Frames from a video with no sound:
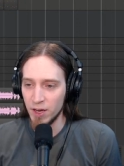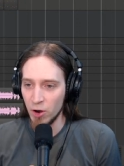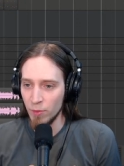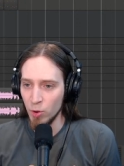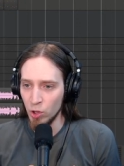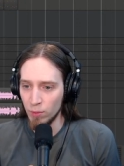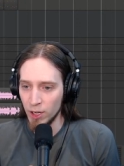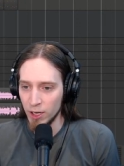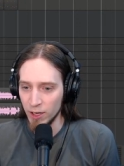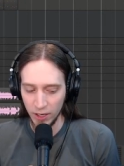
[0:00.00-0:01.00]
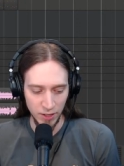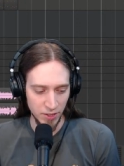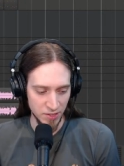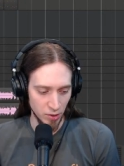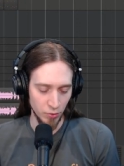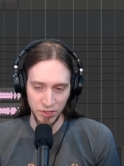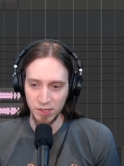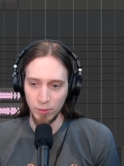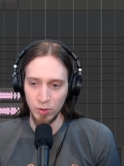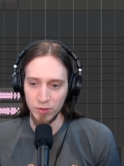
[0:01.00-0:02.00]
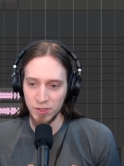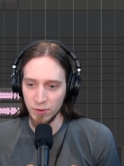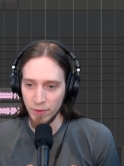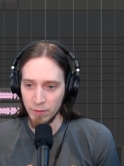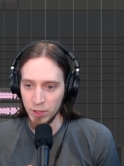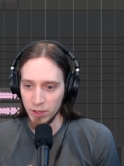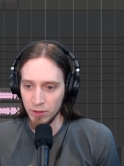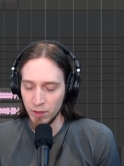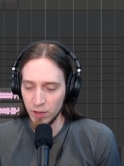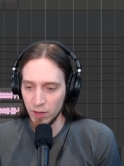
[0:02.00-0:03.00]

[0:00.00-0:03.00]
terrible, but it is noticeable, so maybe